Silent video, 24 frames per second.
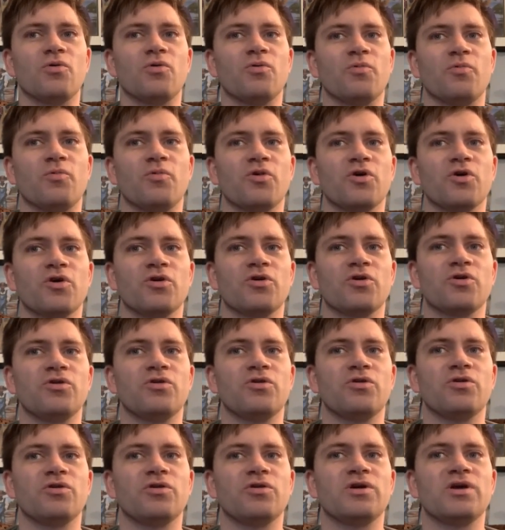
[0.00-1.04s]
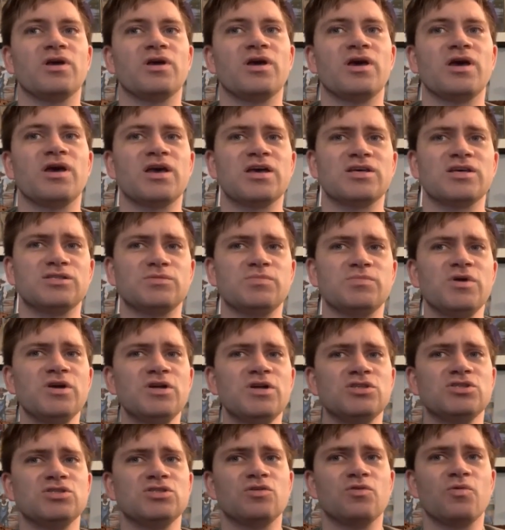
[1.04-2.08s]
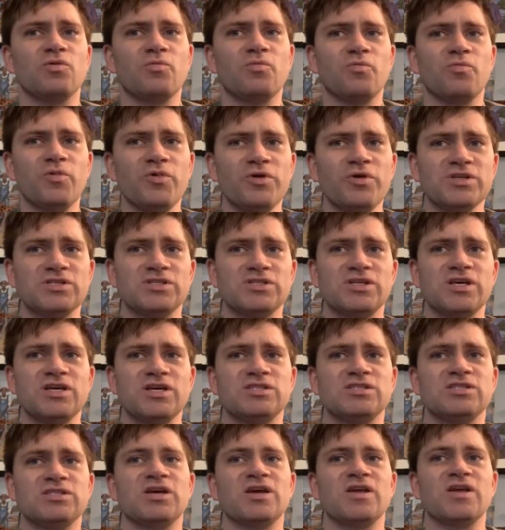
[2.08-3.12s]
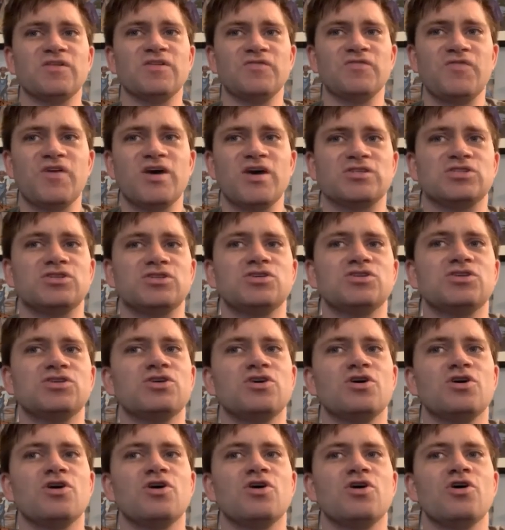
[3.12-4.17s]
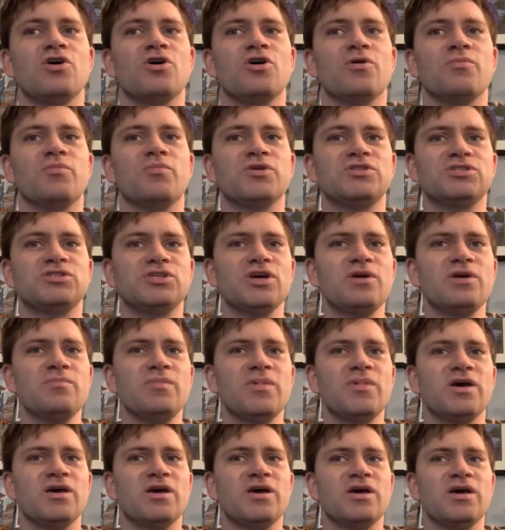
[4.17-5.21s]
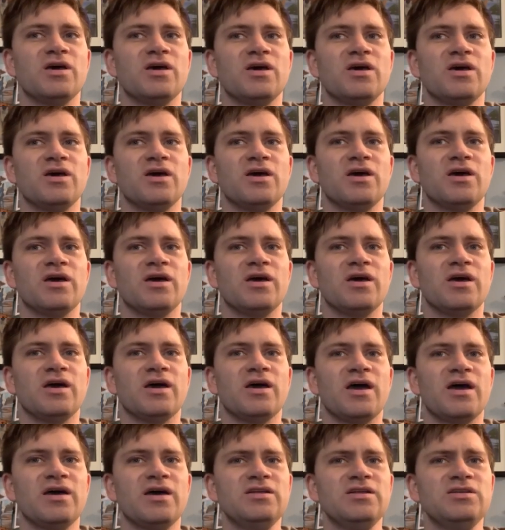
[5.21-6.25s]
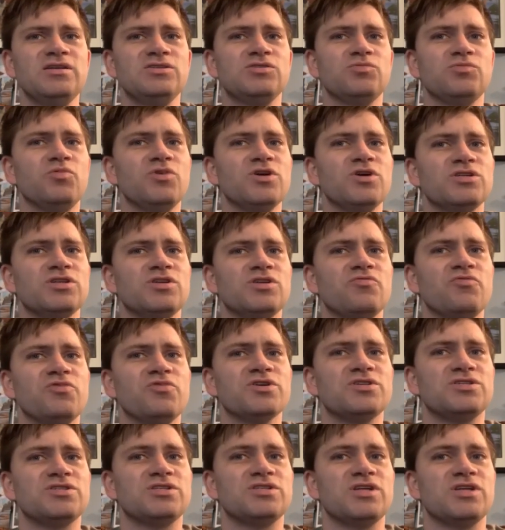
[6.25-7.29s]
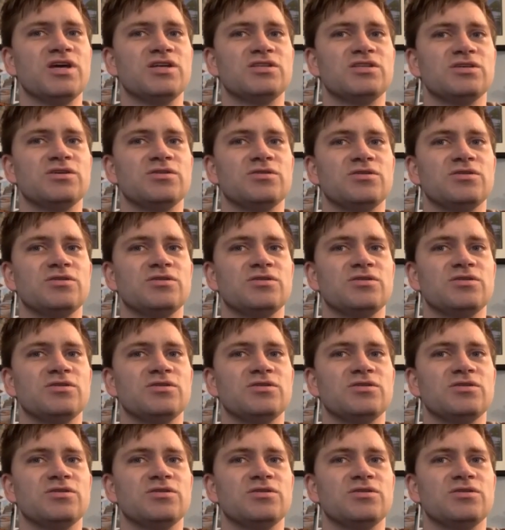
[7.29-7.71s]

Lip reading: were experienced real estate investors, but some hadn't worked in real estate.